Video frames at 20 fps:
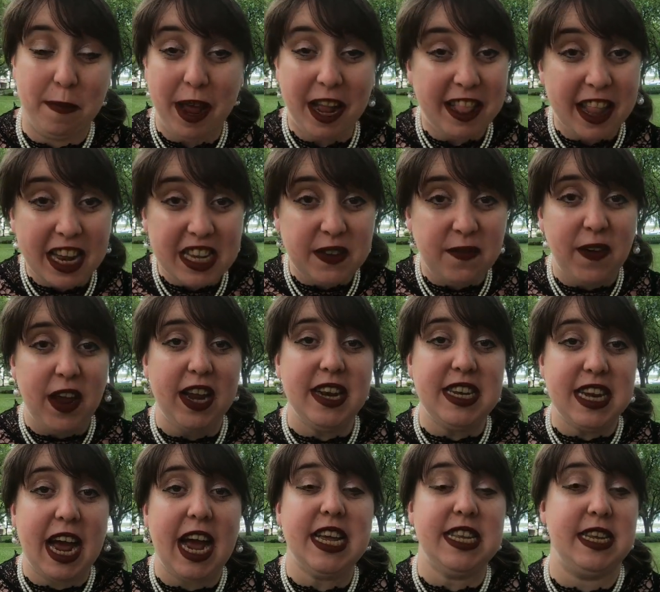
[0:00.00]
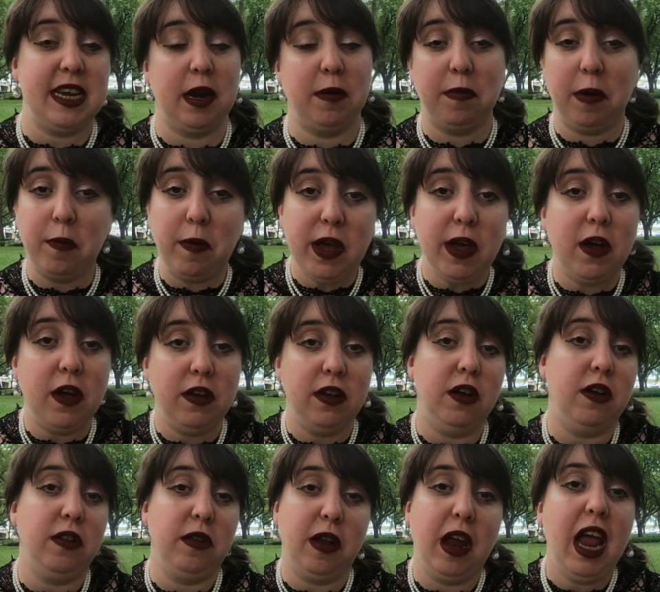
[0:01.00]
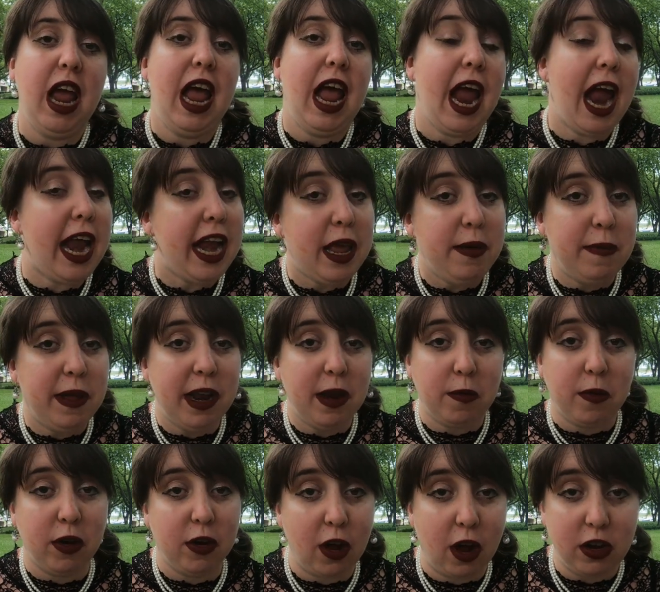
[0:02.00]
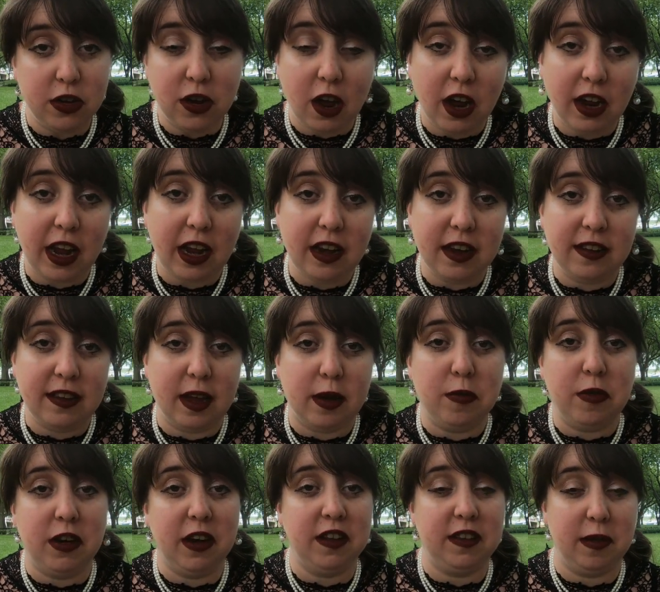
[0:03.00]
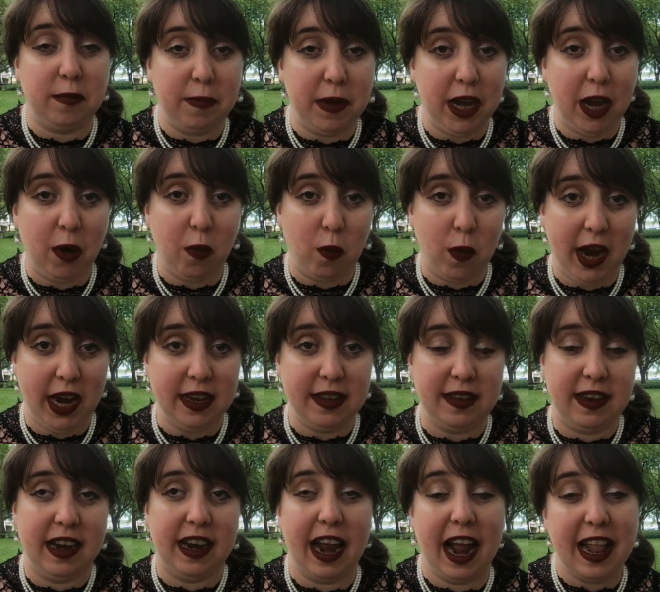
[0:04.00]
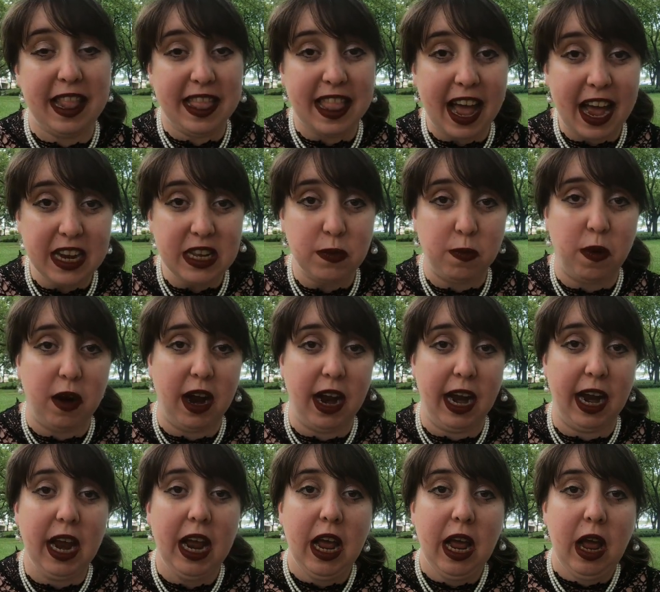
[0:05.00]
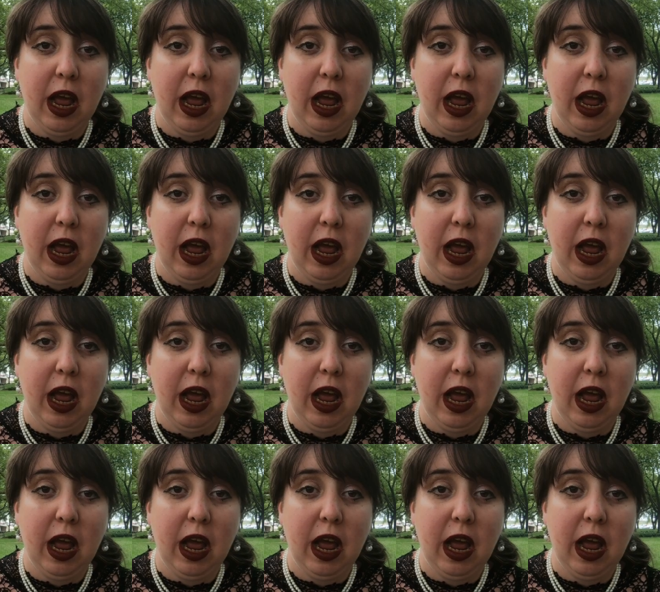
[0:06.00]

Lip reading: And that's fantastic, but we all know that any minute we're not talking to someone is a minute wasted, and that's why